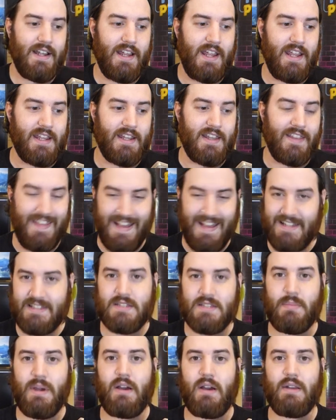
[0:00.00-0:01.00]
And
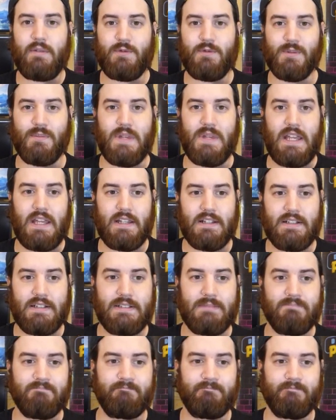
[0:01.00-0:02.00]
that's about it from me.
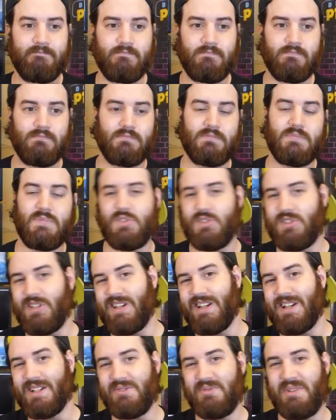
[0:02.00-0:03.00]
See
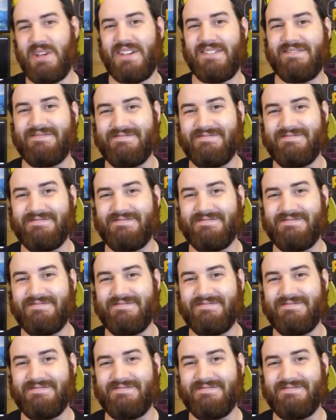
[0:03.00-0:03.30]
you next week.